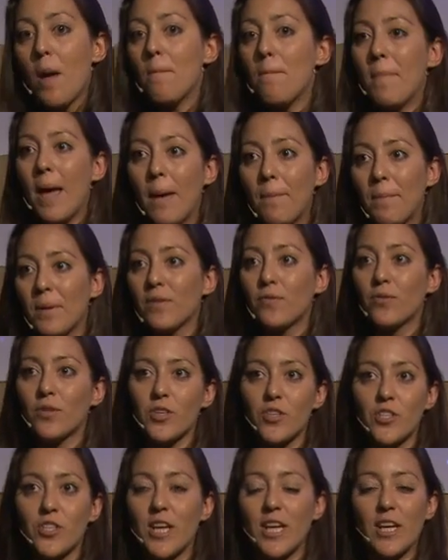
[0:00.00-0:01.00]
Mapping for
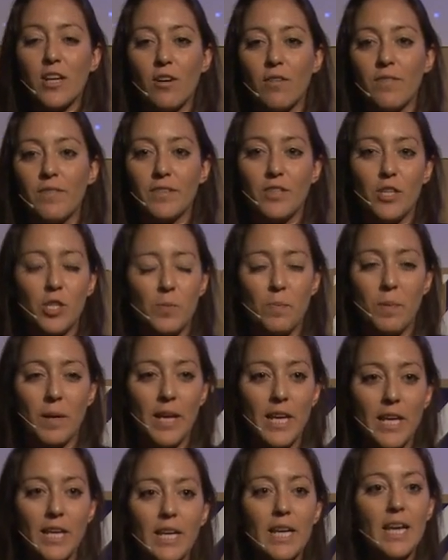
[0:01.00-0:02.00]
the sake of
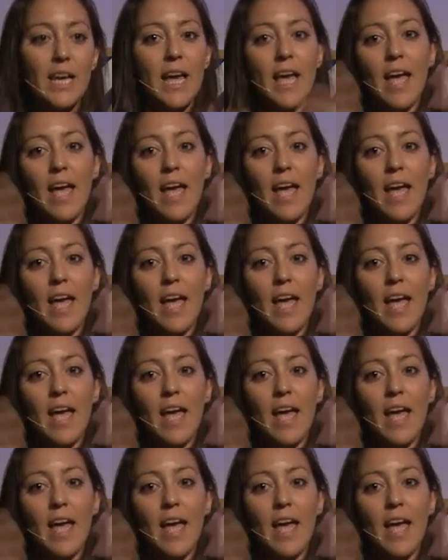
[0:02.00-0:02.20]
displaying